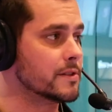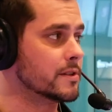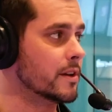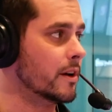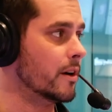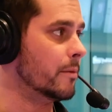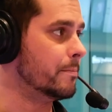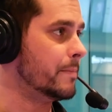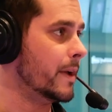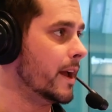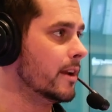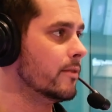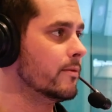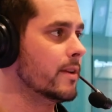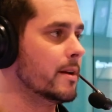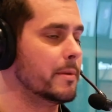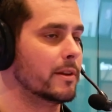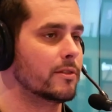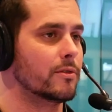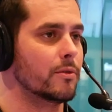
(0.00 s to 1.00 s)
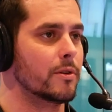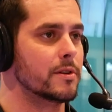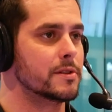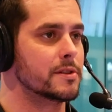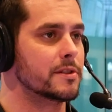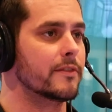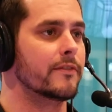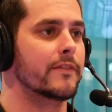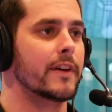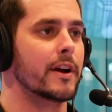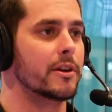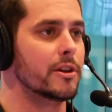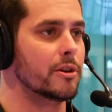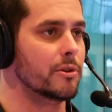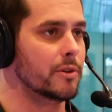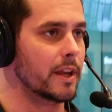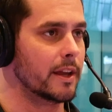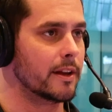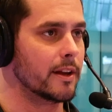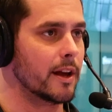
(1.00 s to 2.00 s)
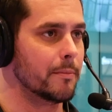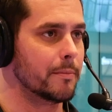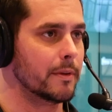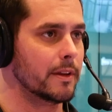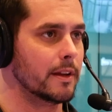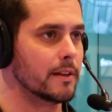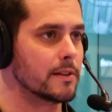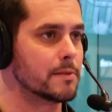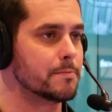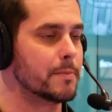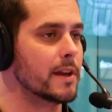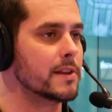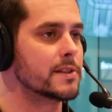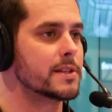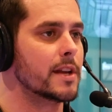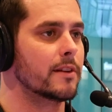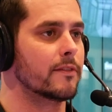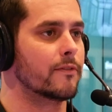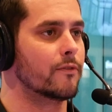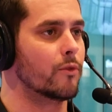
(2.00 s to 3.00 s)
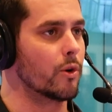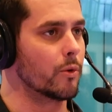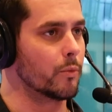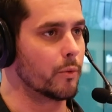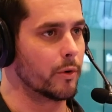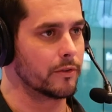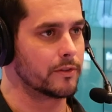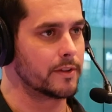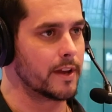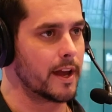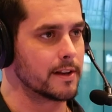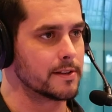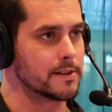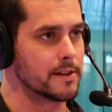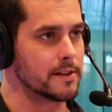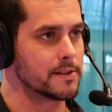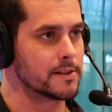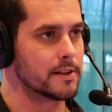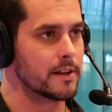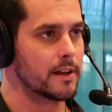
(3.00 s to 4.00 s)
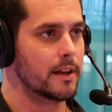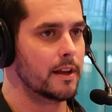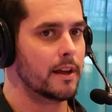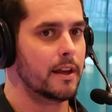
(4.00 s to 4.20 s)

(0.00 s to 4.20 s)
so Panoramic Doors is a very unique company. It's based out of Fort Worth, Texas.